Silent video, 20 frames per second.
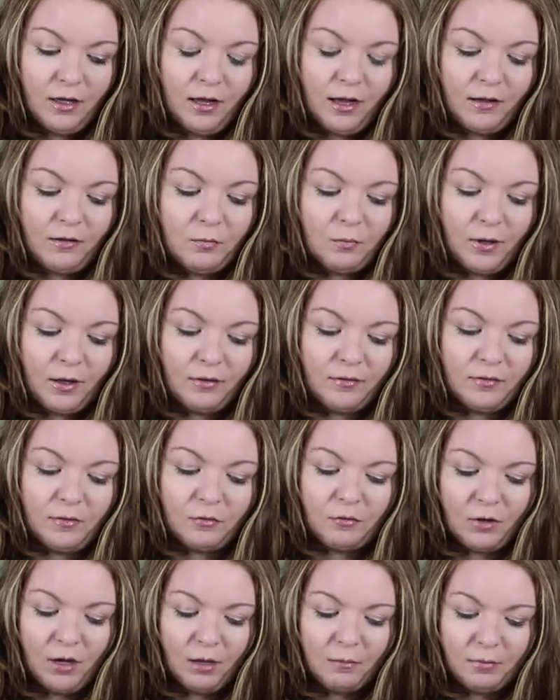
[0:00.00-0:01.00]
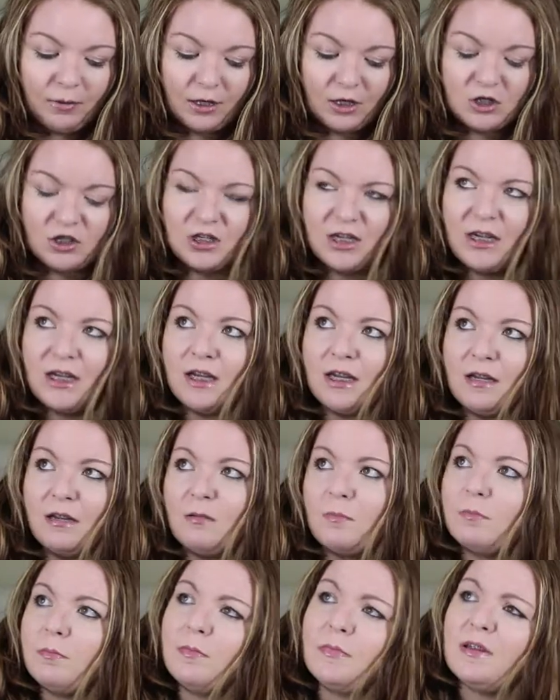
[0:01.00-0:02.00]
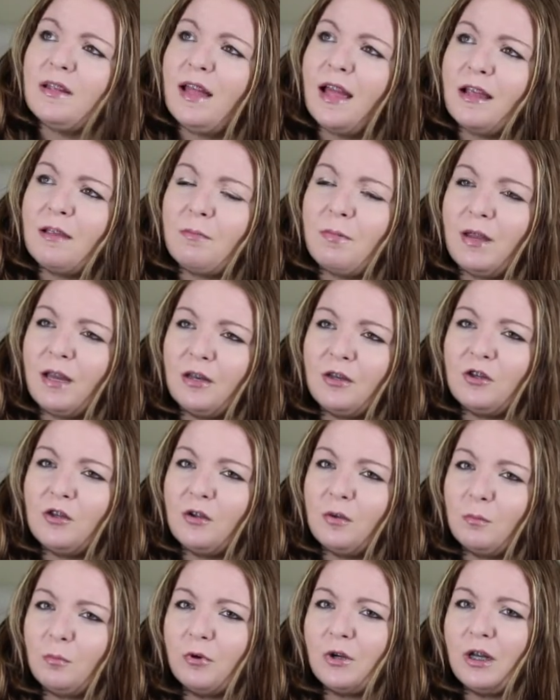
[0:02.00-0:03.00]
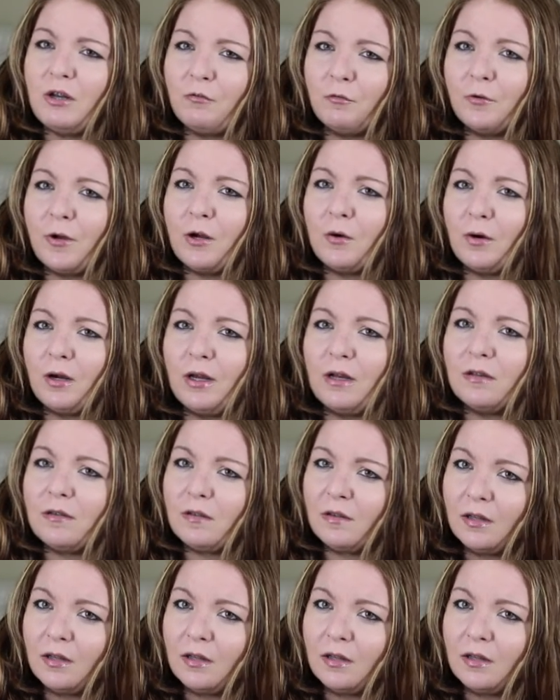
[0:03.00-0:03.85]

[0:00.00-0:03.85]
as well as subscribe because she has been doing pretty frequent